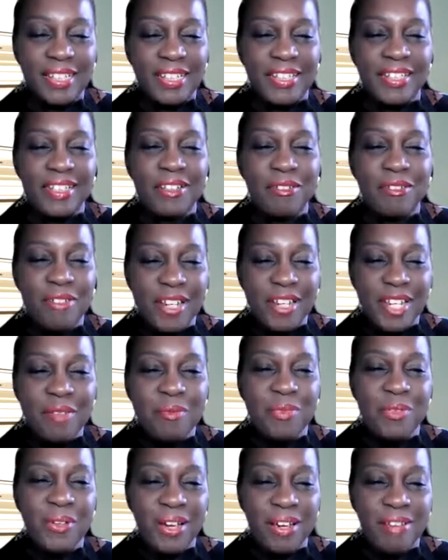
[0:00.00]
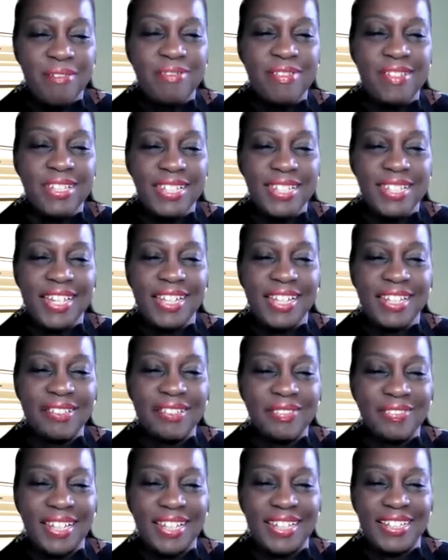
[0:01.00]
The rainbow every day. I
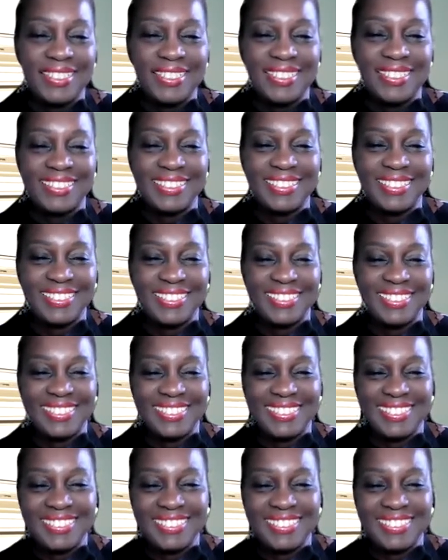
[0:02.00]
love that. Yes.